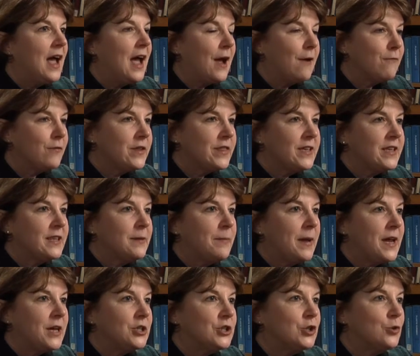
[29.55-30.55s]
Everything the
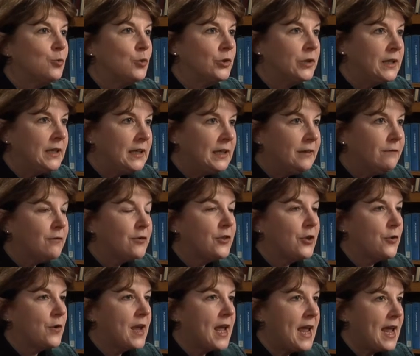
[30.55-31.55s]
patient will need for
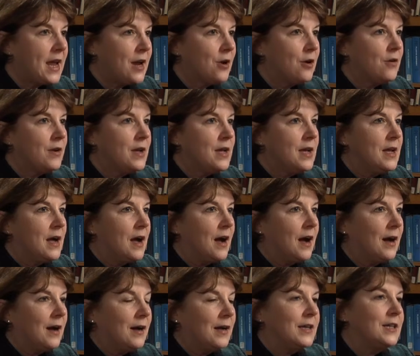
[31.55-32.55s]
their care
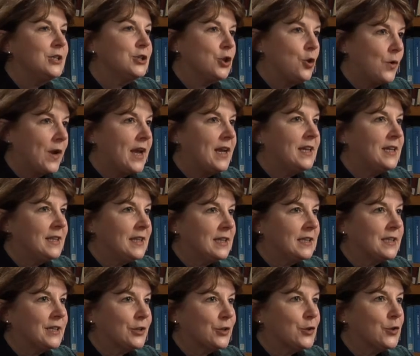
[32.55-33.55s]
uh, is located in the
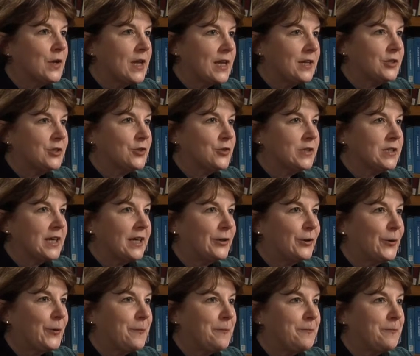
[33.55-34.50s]
Clinical Cancer Center.